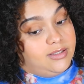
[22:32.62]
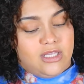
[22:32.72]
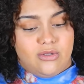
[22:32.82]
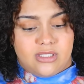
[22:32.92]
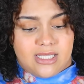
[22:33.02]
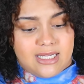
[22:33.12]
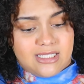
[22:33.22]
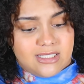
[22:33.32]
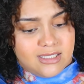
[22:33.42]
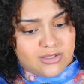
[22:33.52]
you said
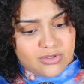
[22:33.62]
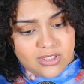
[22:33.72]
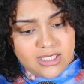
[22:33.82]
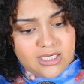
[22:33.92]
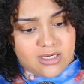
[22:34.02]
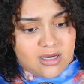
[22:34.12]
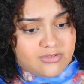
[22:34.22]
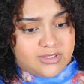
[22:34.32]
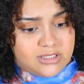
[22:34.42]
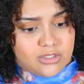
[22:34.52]
it's literally
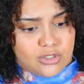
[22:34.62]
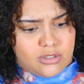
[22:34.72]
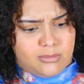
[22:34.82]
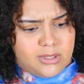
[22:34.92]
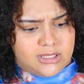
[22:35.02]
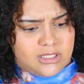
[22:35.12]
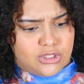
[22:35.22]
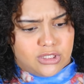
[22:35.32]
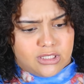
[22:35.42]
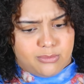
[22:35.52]
not physical, but then you
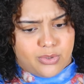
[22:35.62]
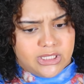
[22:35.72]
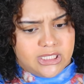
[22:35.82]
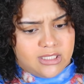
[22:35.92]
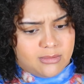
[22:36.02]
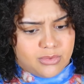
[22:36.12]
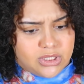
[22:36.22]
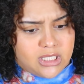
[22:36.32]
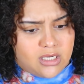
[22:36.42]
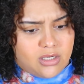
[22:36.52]
started pointing
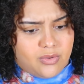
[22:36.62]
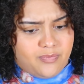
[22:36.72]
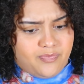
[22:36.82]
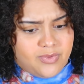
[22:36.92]
numbers out.